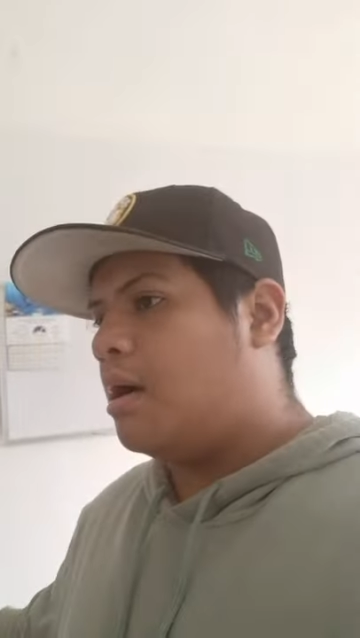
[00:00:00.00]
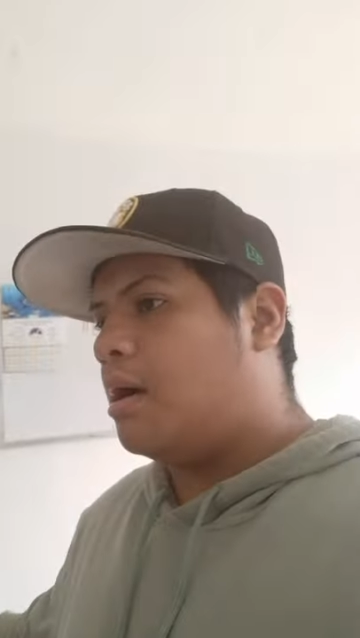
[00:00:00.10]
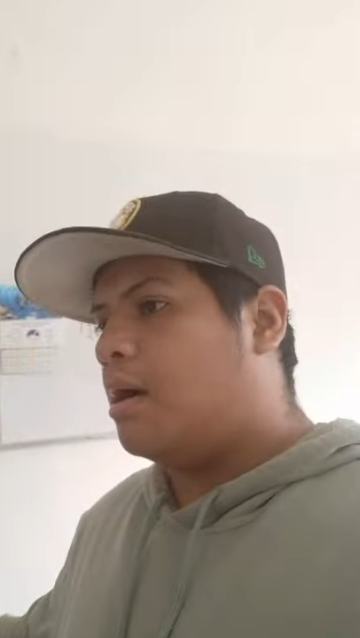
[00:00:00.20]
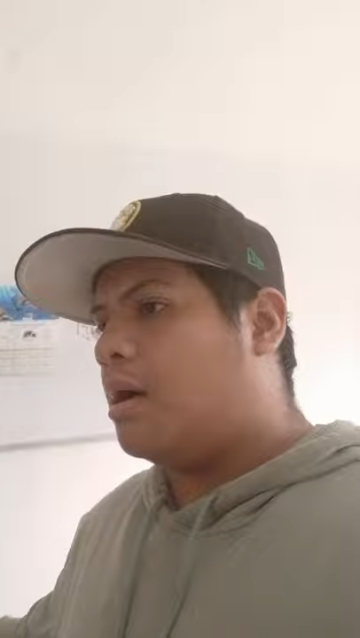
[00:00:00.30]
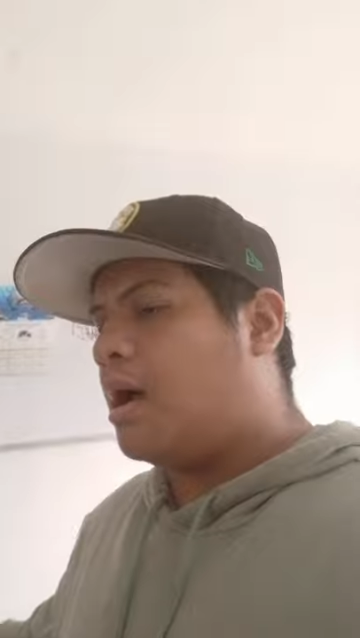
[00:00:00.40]
uh,
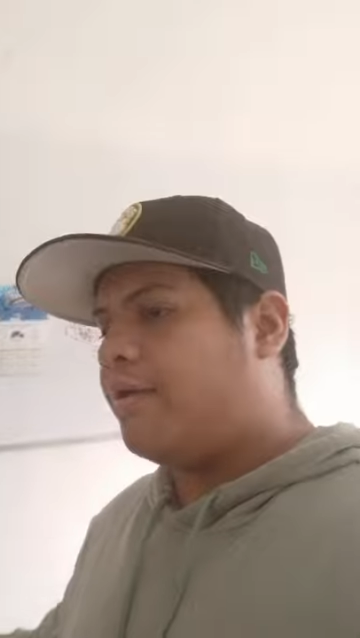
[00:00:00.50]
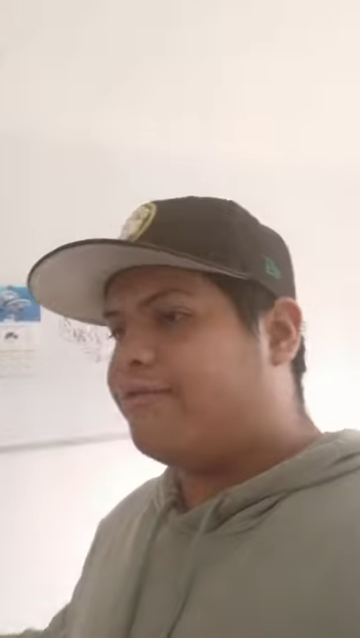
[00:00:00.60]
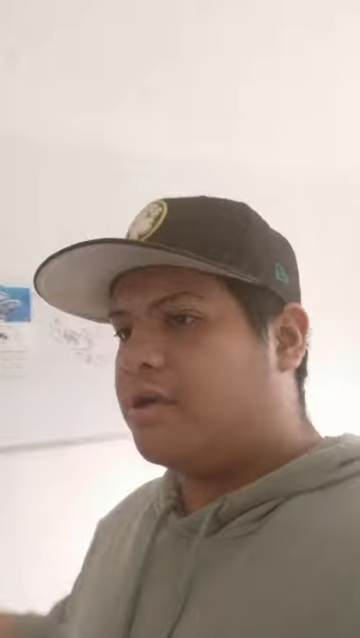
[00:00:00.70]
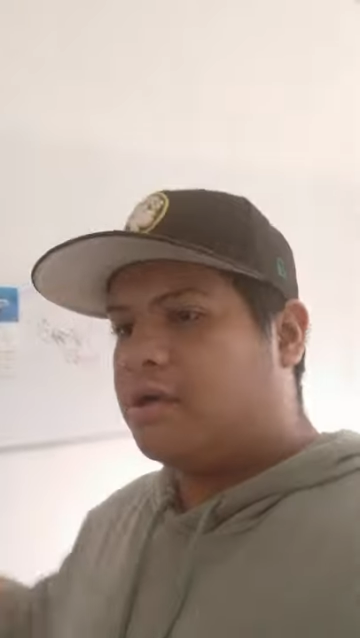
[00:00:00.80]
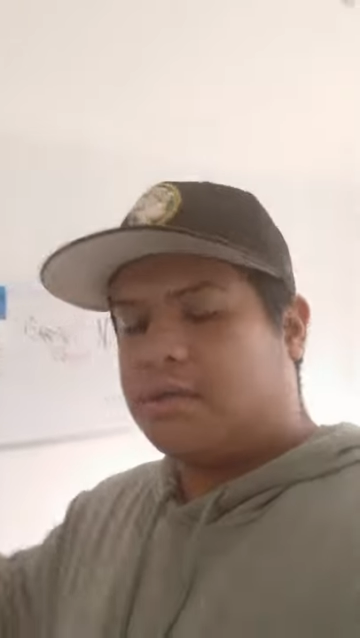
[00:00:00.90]

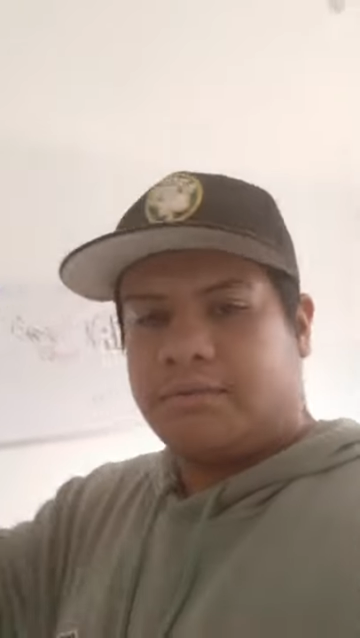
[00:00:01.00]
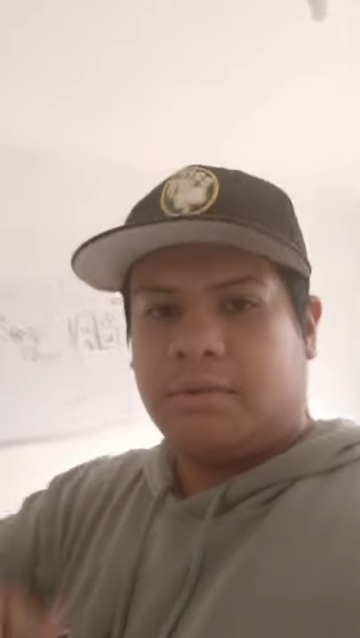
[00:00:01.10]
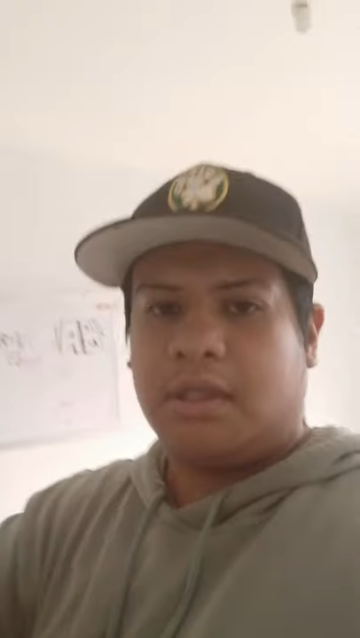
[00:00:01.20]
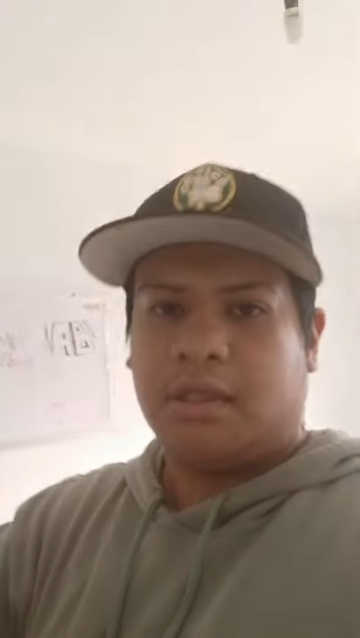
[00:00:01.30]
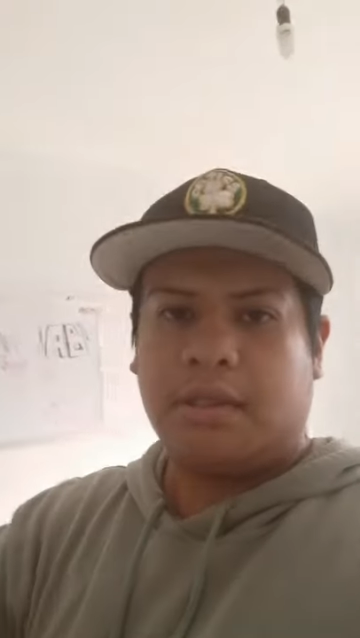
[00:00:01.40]
after
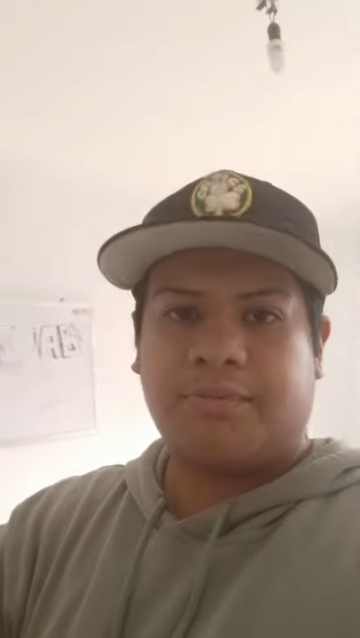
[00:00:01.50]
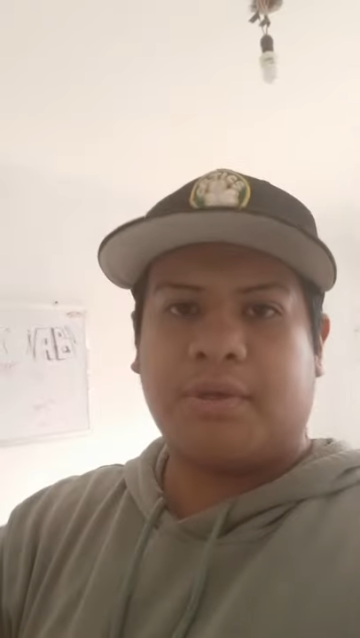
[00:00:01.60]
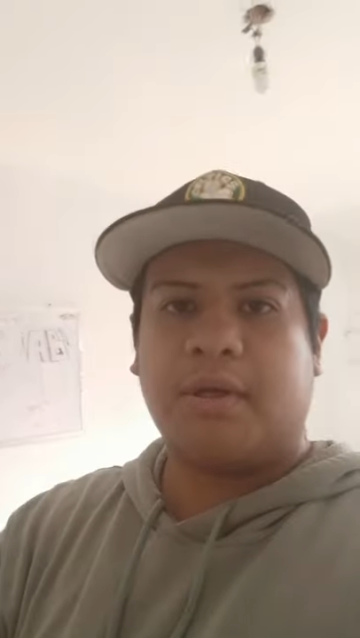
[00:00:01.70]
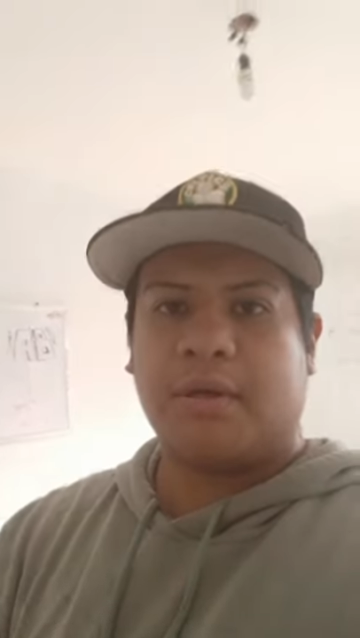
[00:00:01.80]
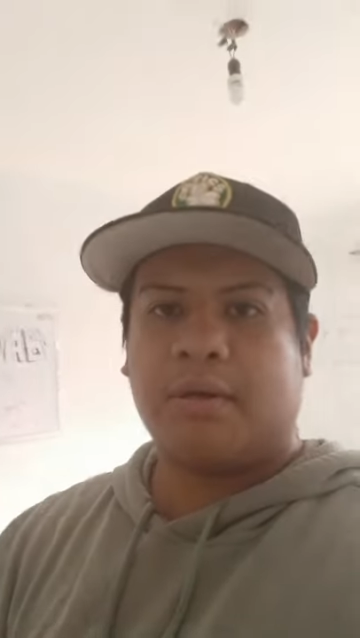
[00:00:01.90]
live
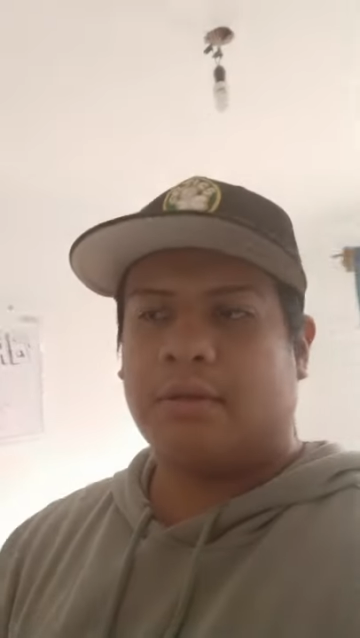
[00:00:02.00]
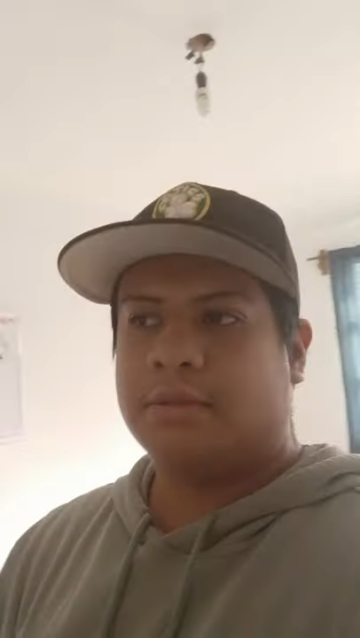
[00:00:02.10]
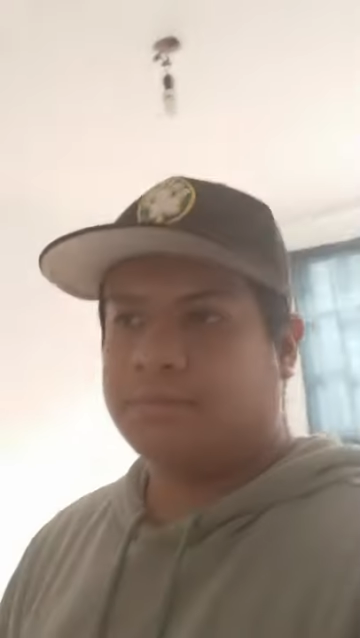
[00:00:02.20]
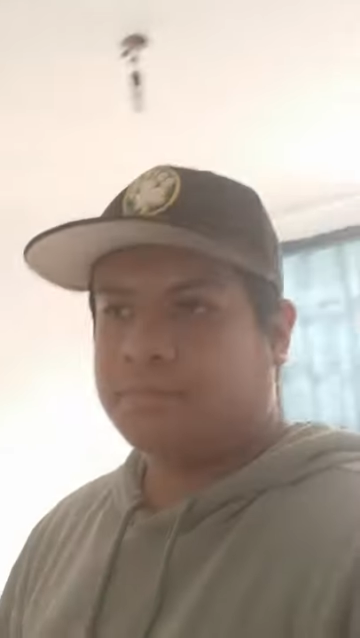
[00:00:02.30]
here